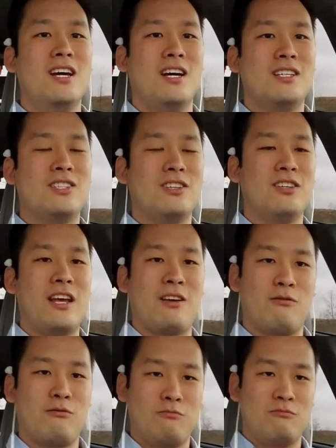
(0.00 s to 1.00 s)
until it like
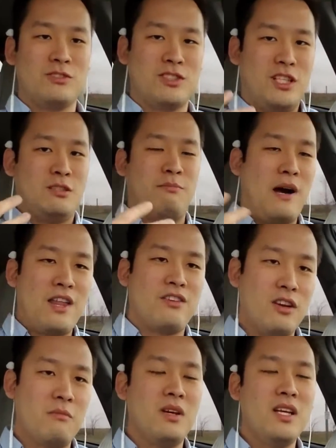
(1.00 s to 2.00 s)
starts
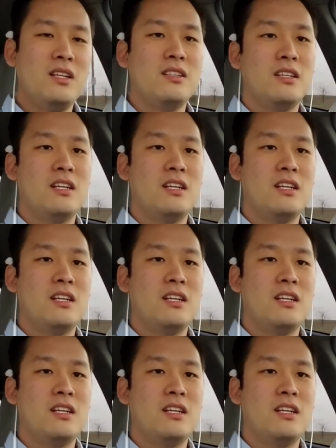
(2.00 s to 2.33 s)
bothering me,